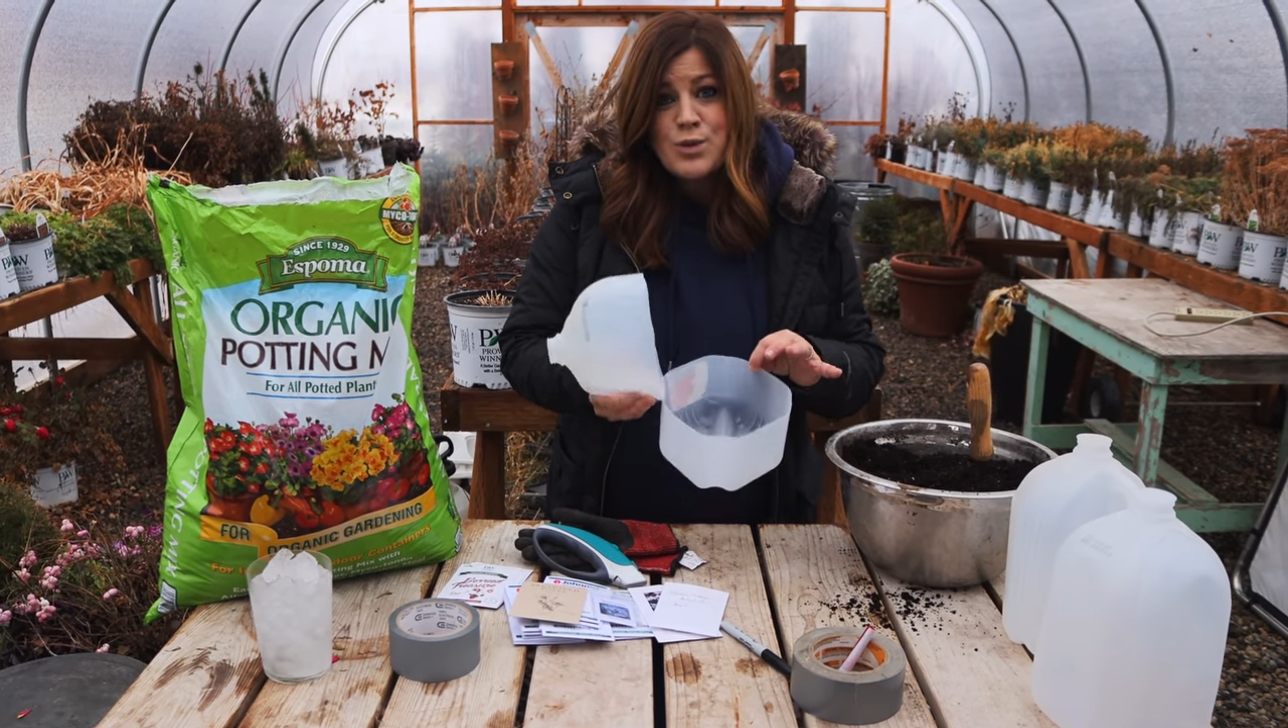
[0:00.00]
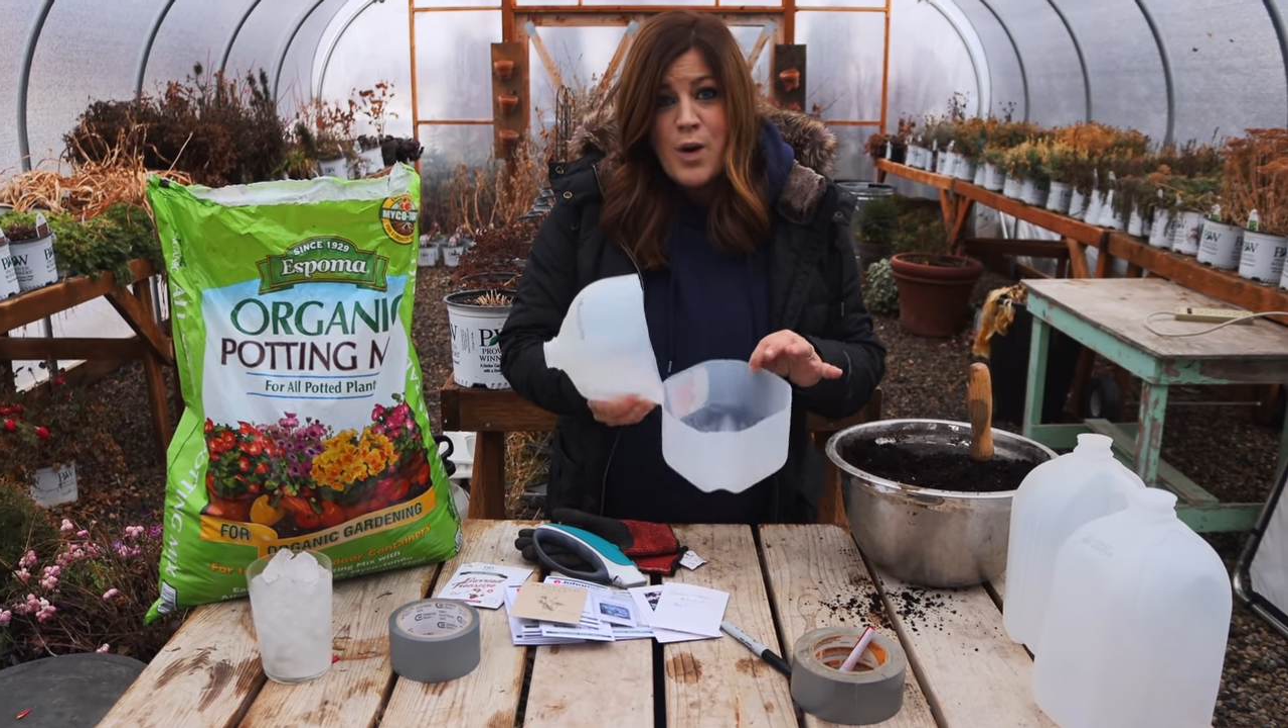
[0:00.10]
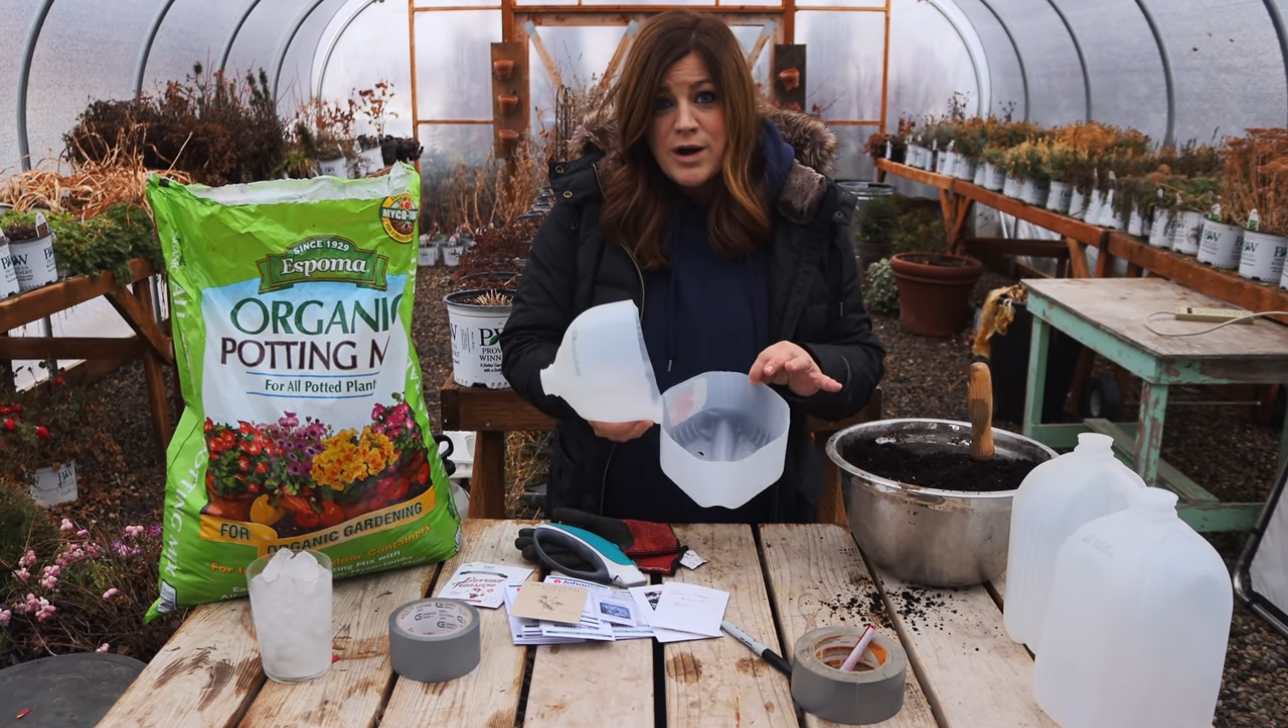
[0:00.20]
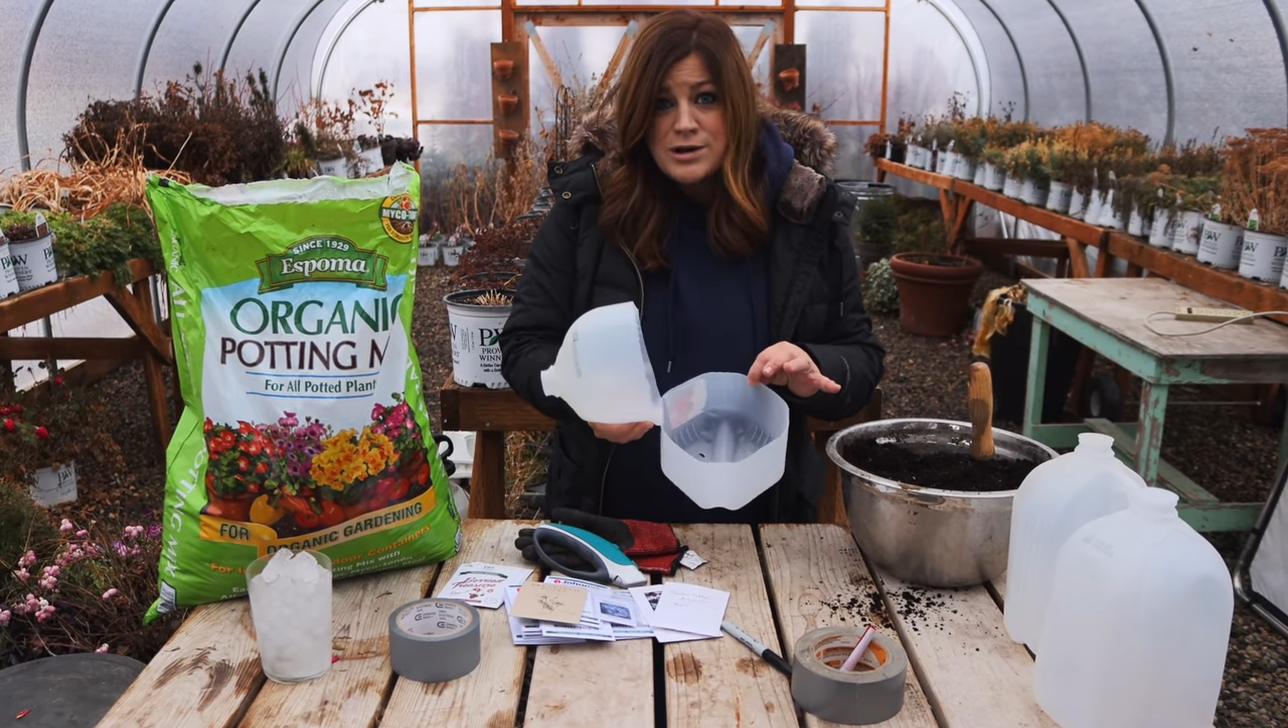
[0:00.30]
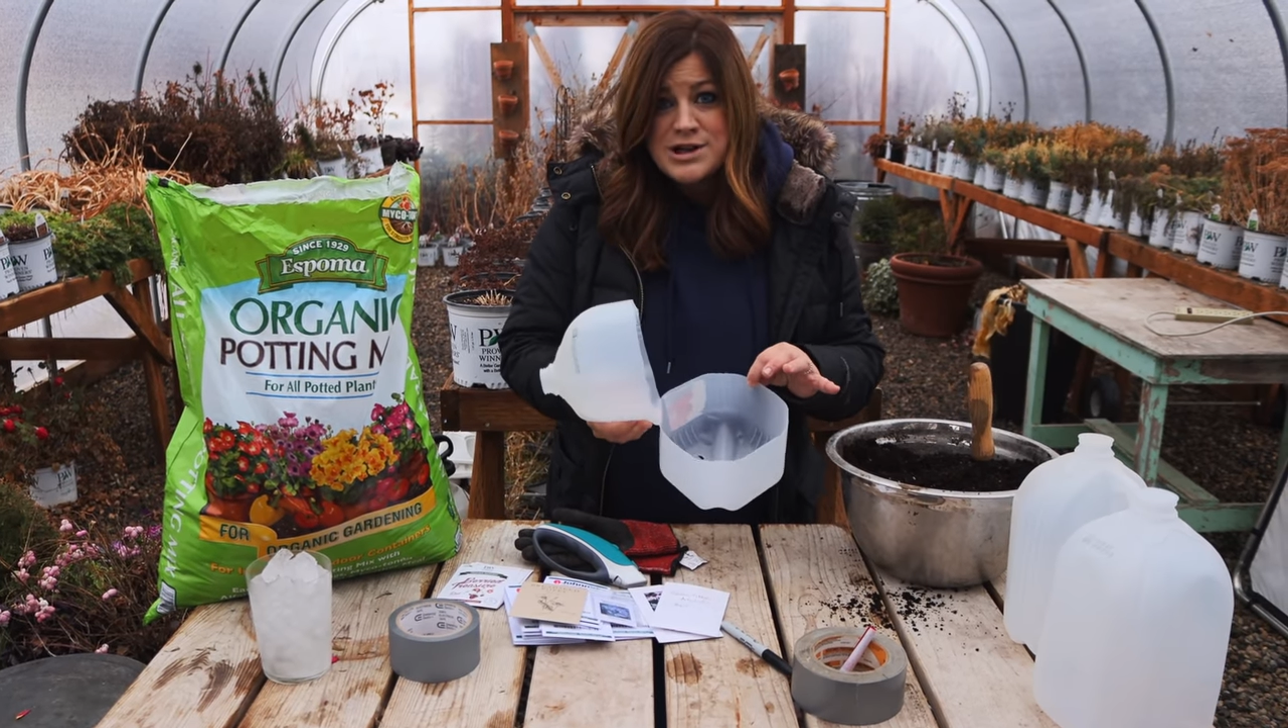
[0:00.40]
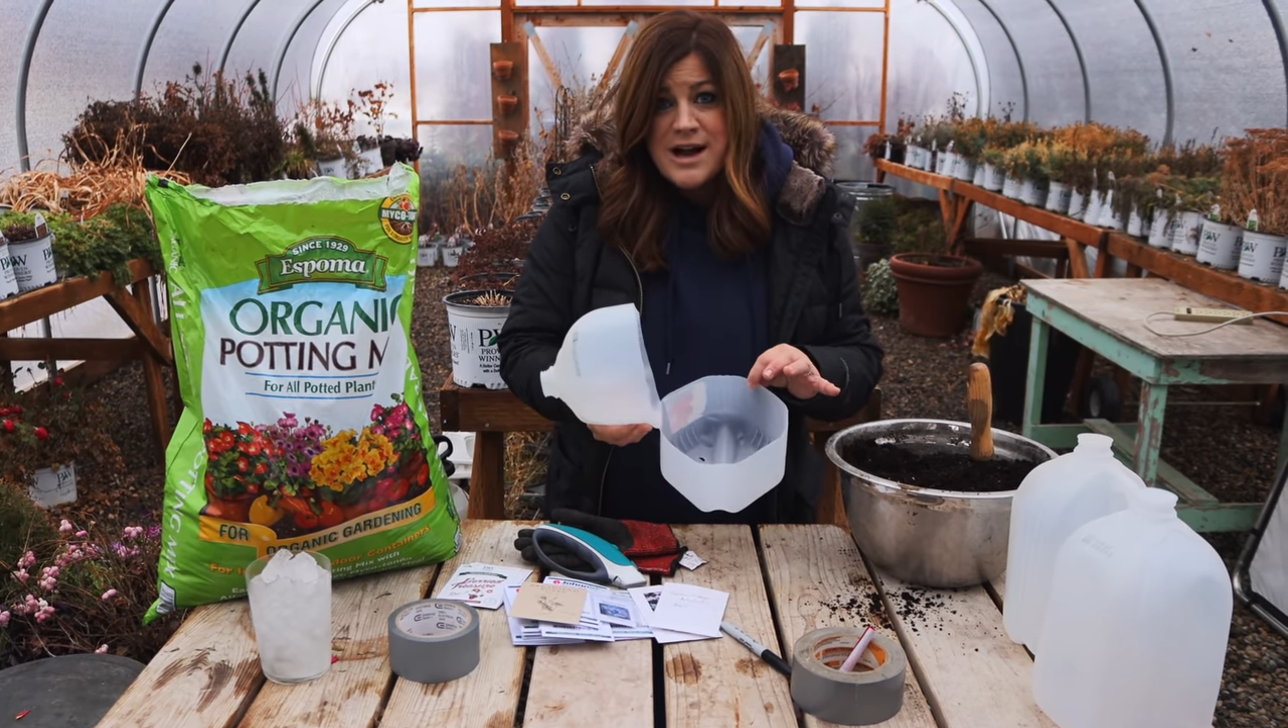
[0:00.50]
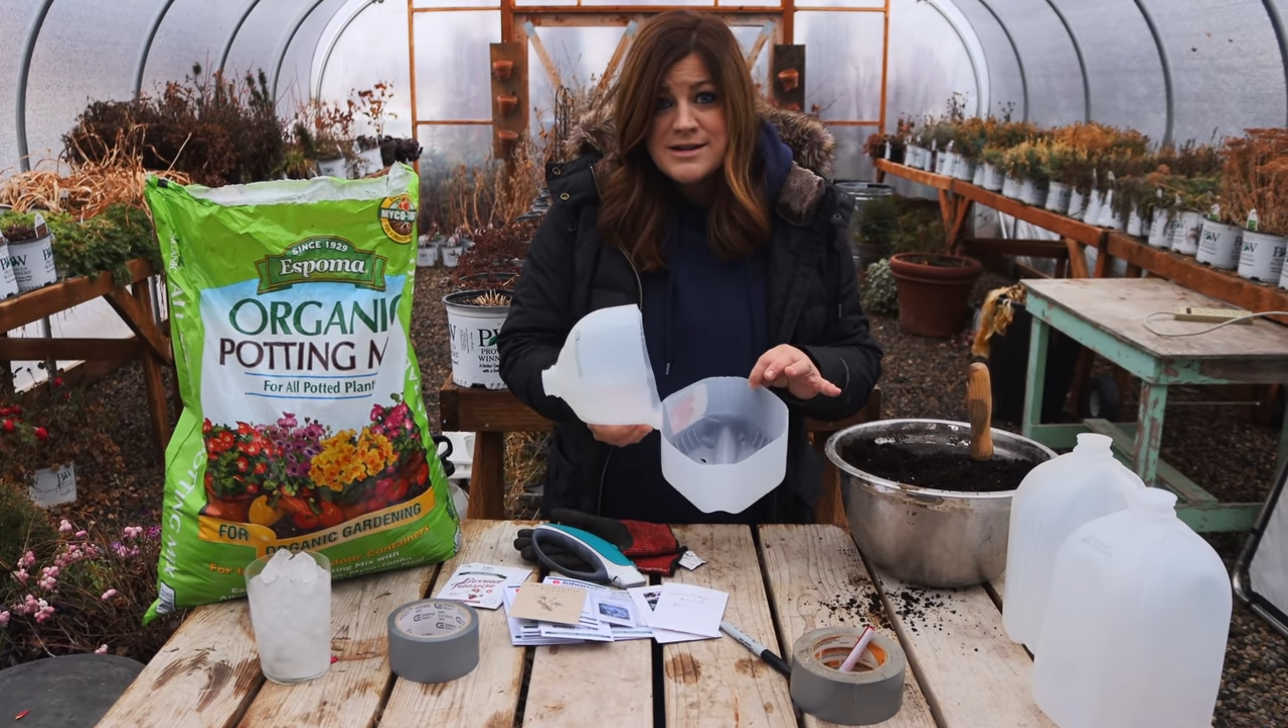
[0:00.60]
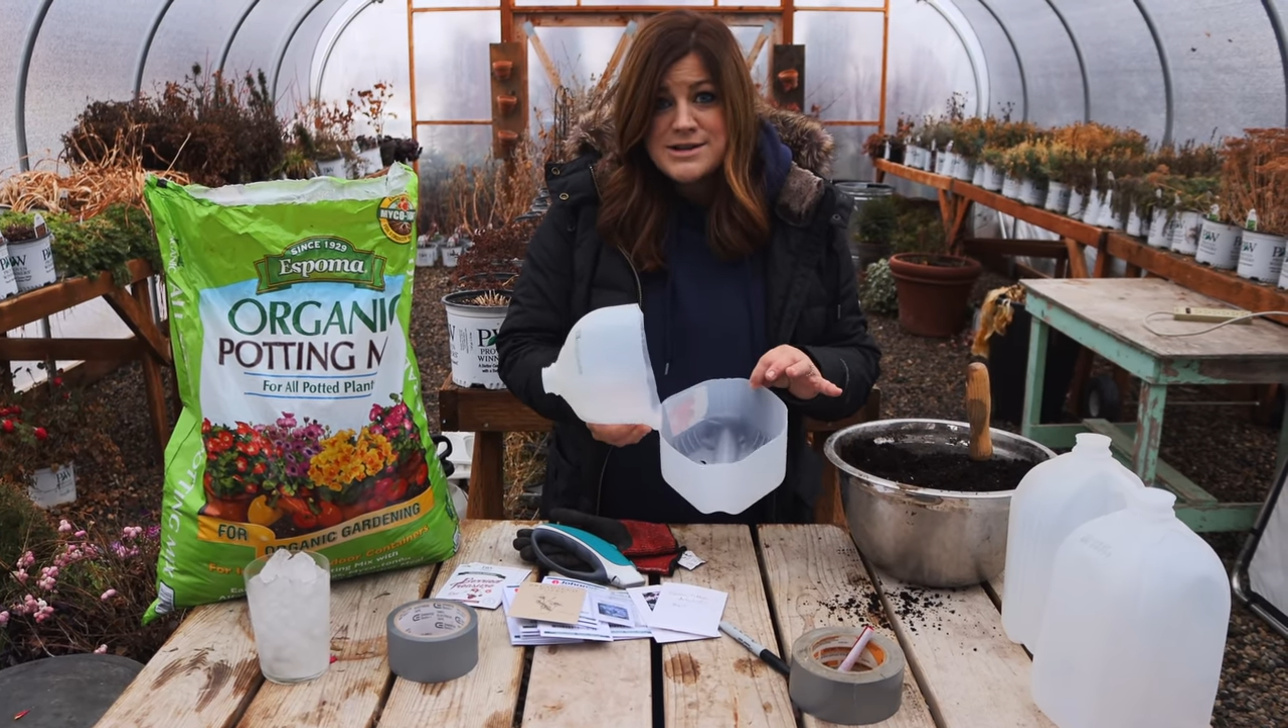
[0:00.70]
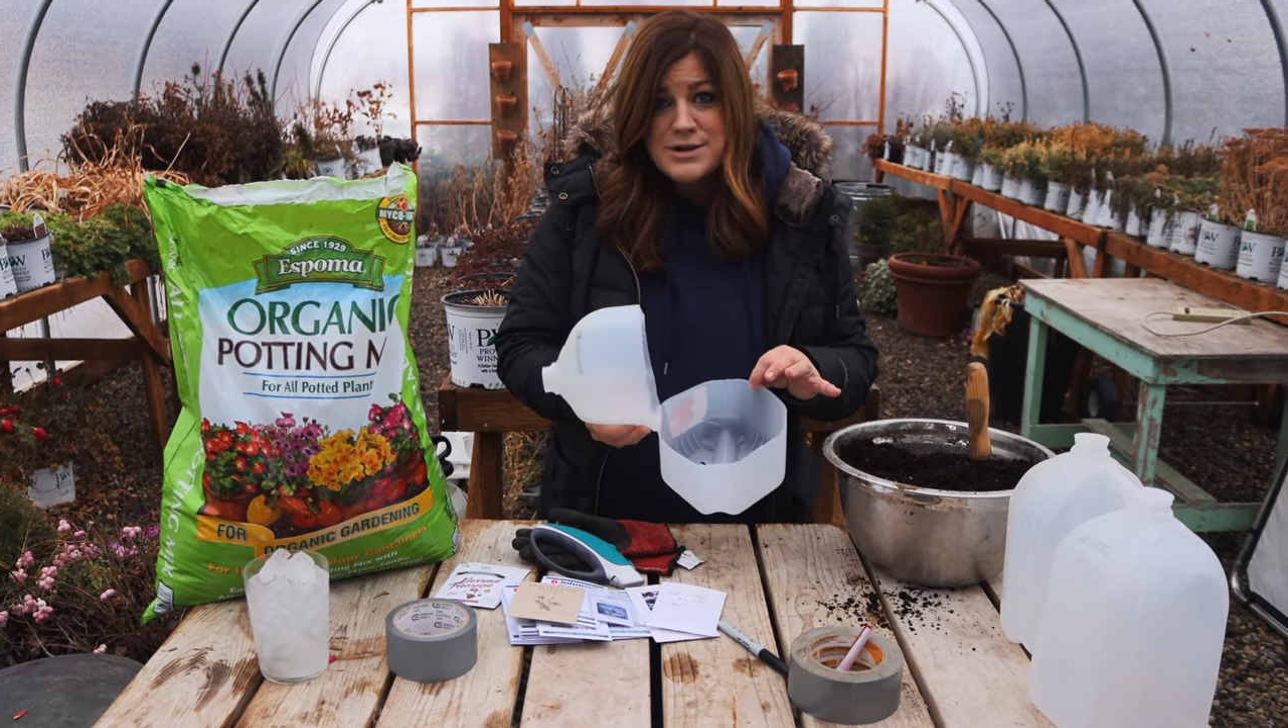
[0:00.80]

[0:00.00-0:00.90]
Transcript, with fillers: water jugs.